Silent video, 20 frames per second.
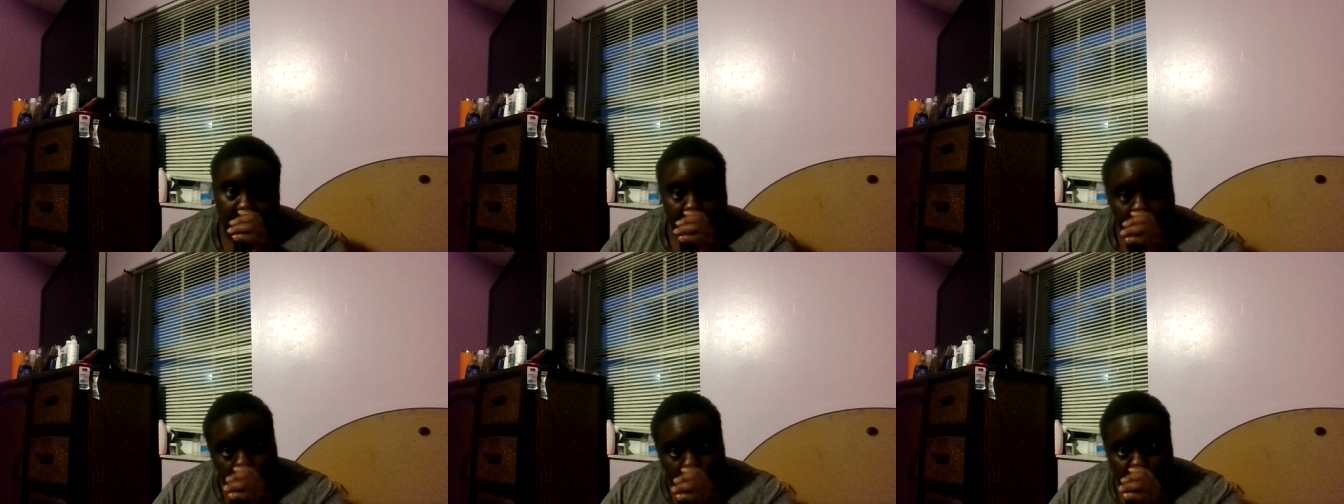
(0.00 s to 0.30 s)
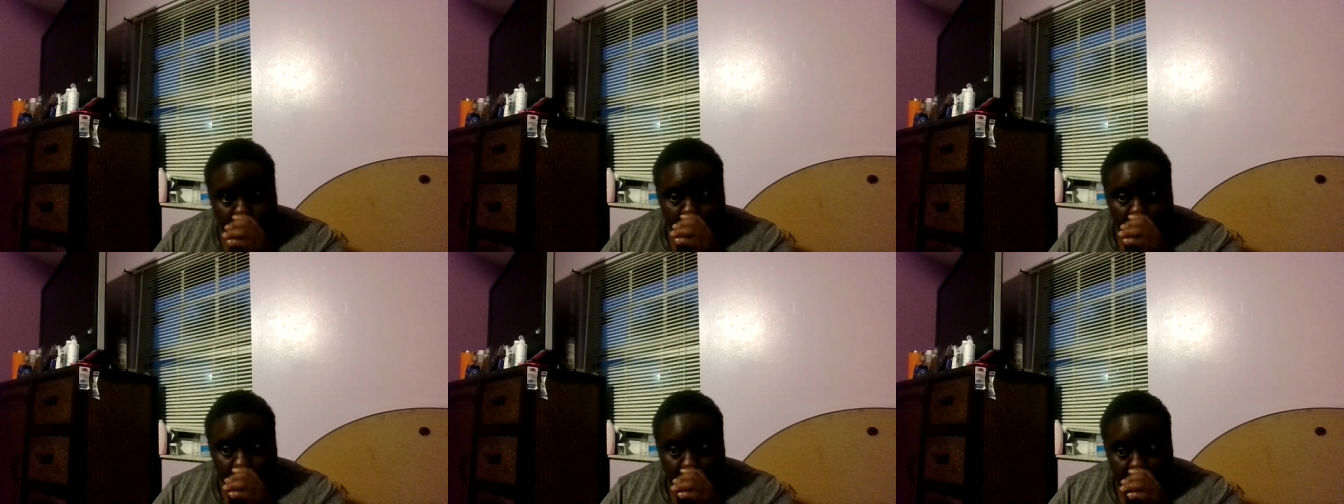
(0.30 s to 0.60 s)
New
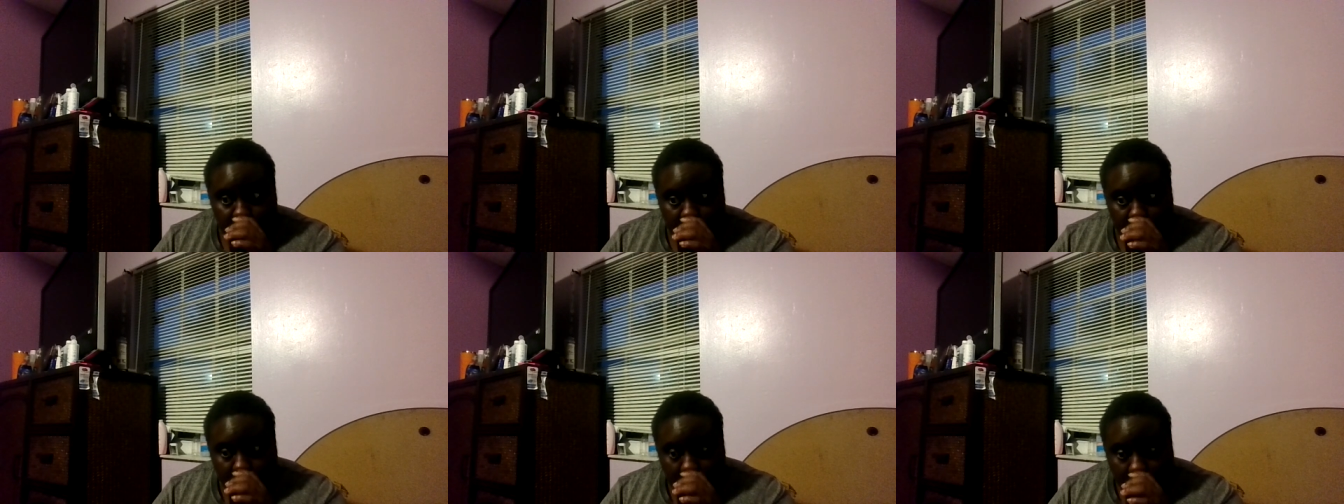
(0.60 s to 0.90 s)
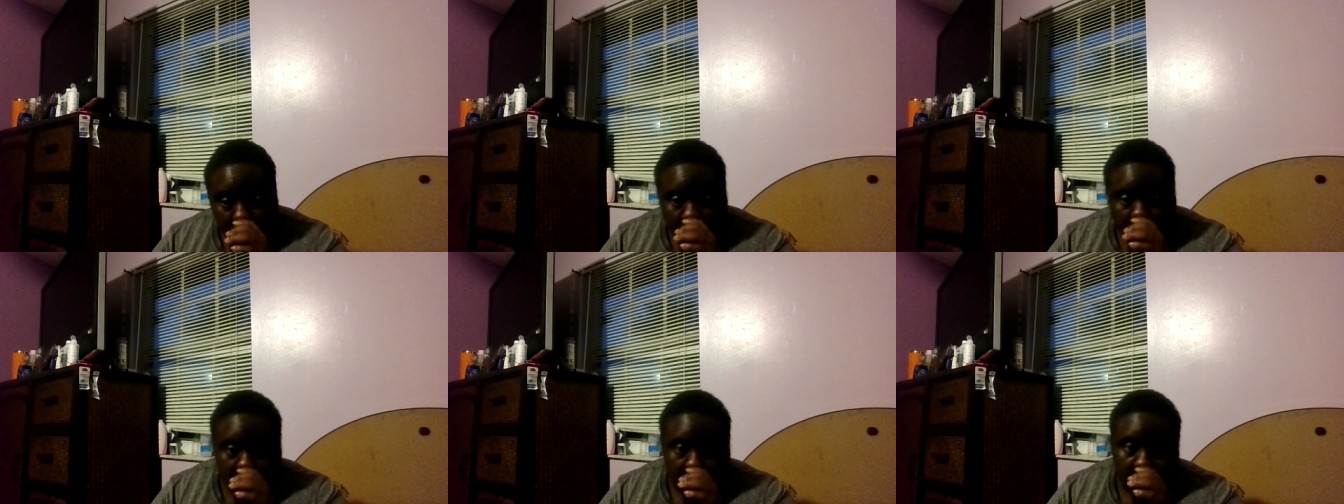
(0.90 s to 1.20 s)
Jersey
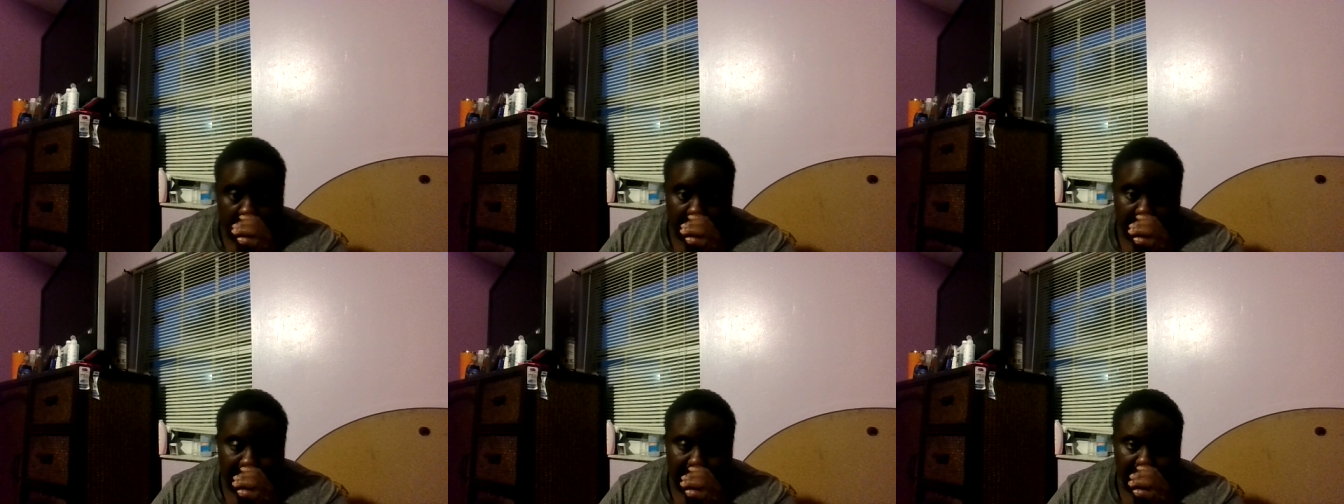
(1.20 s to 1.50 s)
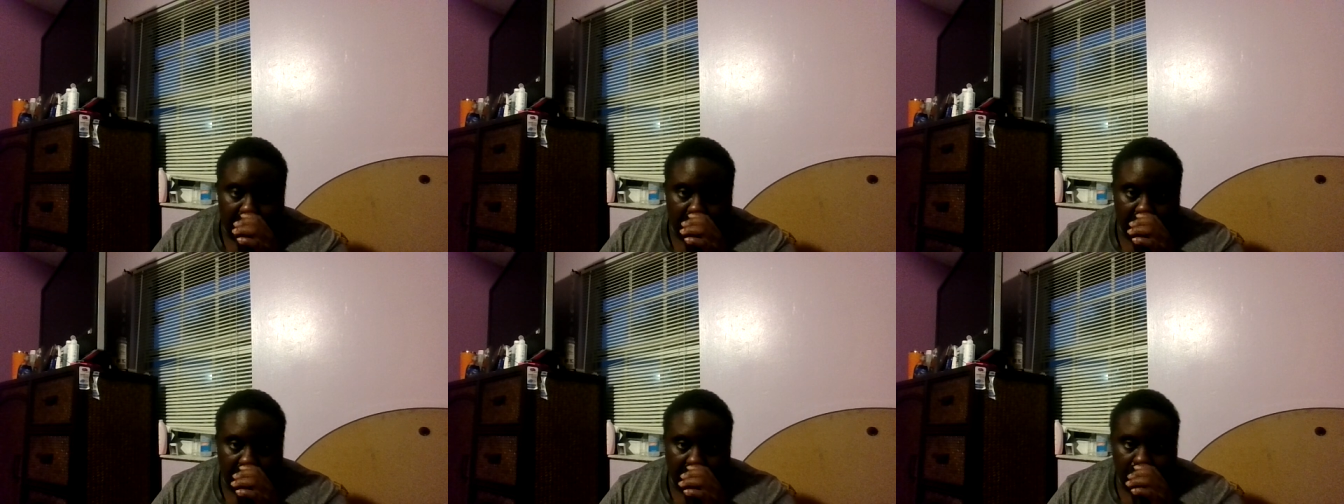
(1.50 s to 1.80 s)
and
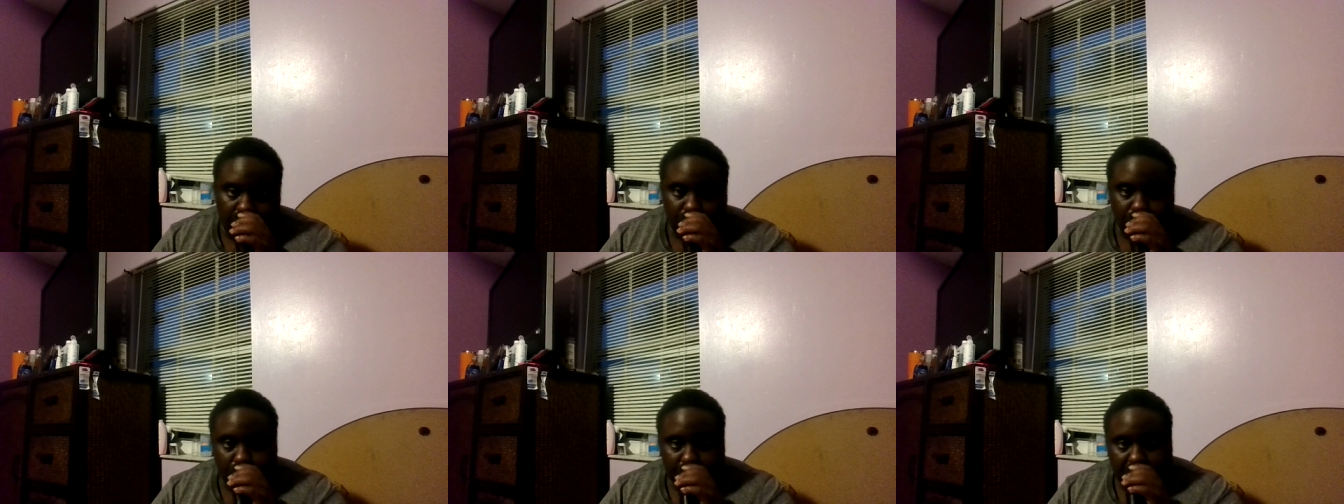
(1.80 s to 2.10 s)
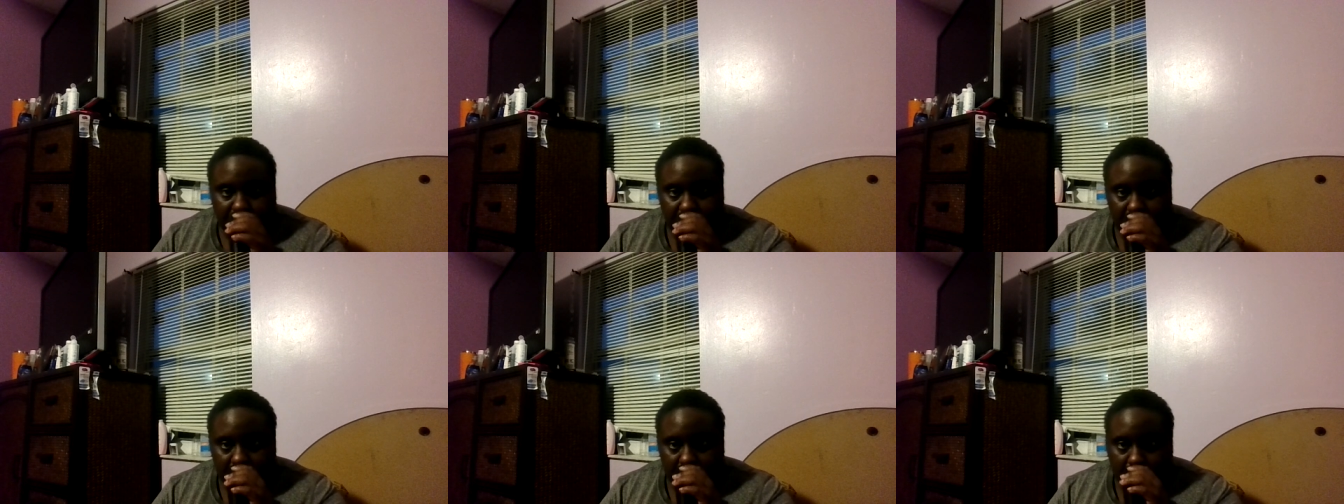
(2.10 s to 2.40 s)
I, I was
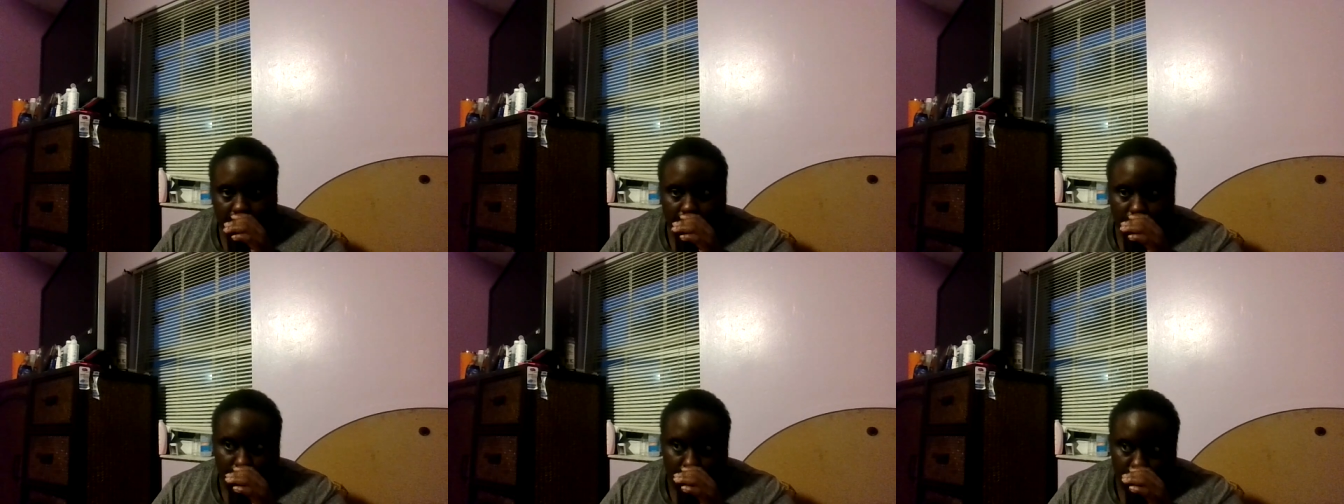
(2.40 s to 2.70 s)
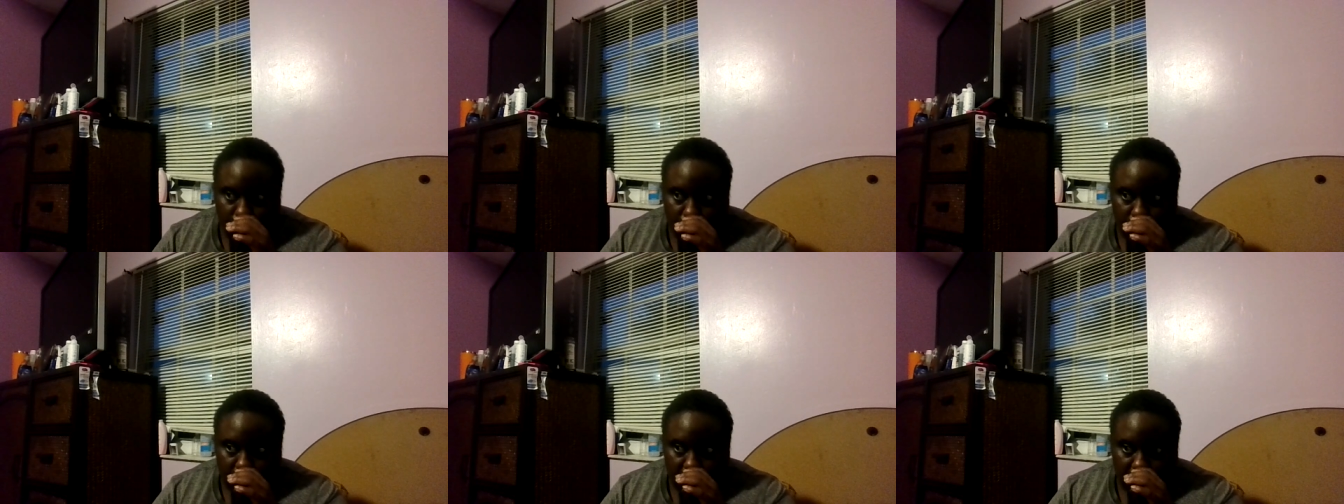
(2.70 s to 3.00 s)
raised in New
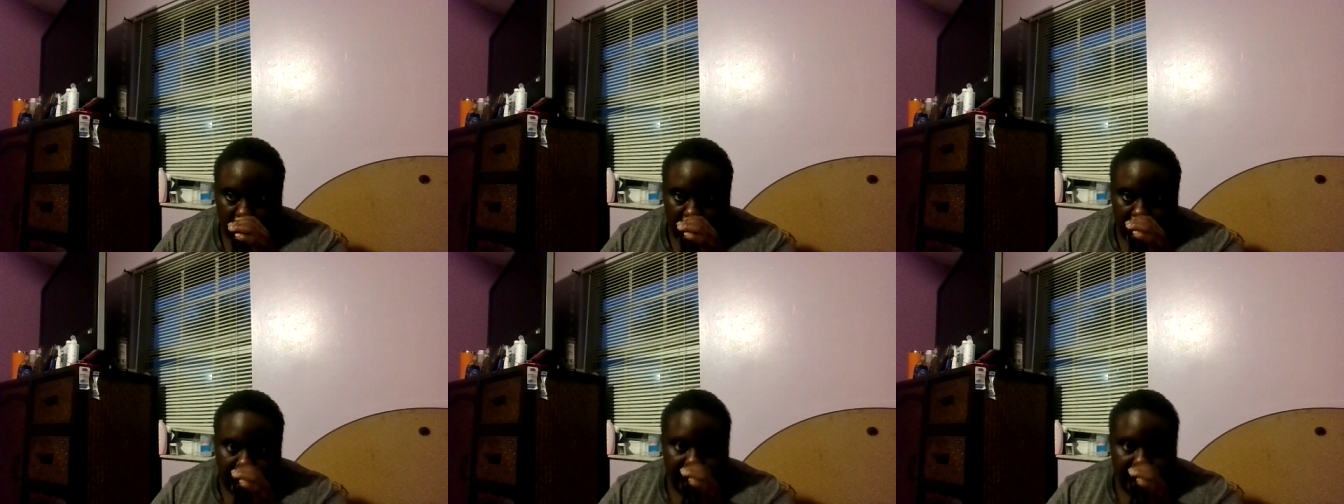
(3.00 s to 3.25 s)
Jersey.